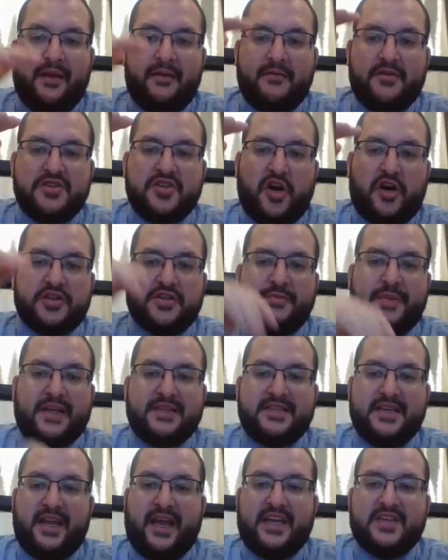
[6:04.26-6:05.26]
and charge them
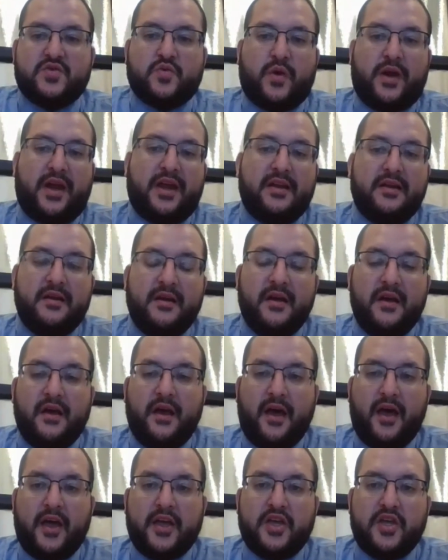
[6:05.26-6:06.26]
at today's rate.
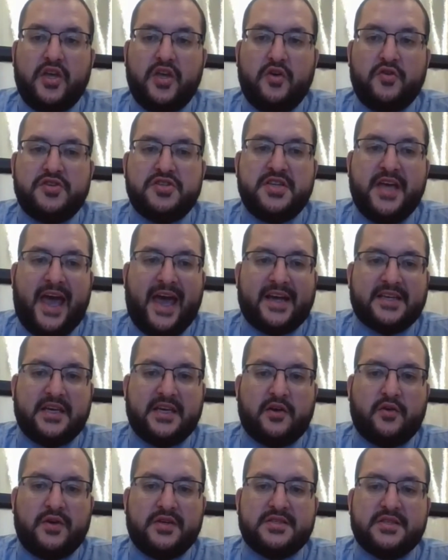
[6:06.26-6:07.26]
A huge tax
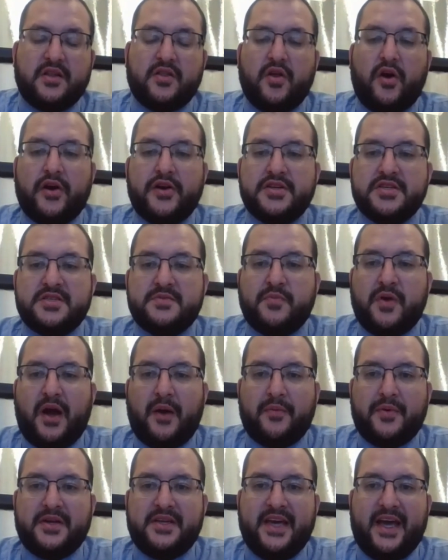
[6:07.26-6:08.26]
increase, the largest
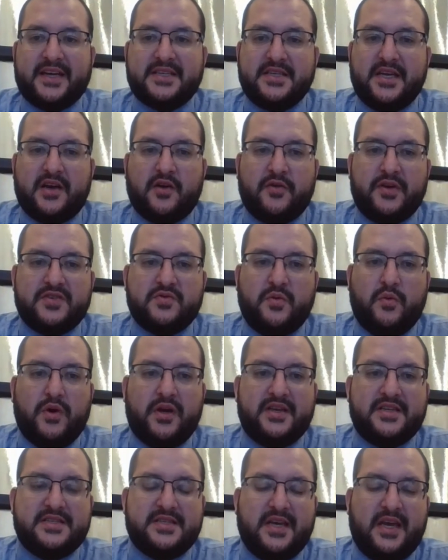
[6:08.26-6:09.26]
property tax increase we
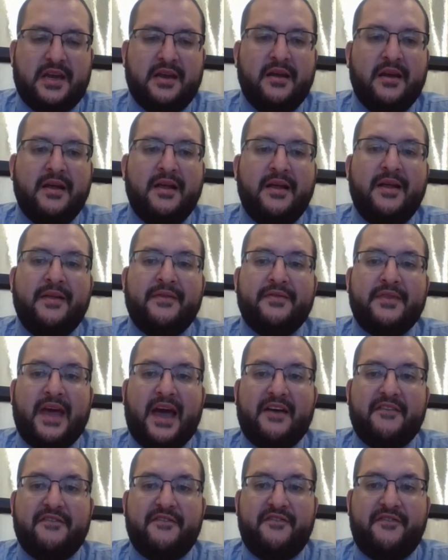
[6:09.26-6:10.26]
would have seen.
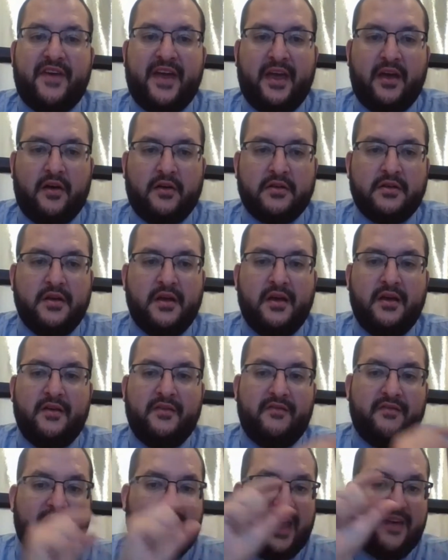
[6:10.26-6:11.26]
That failed,
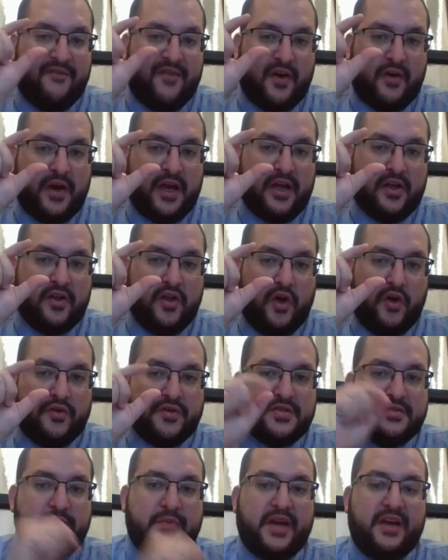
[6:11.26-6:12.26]
came very
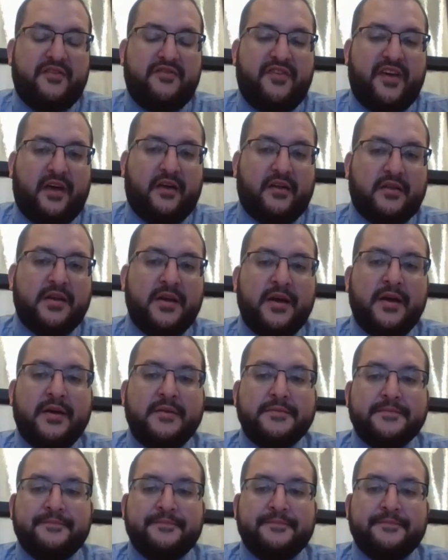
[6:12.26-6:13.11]
close, but it failed.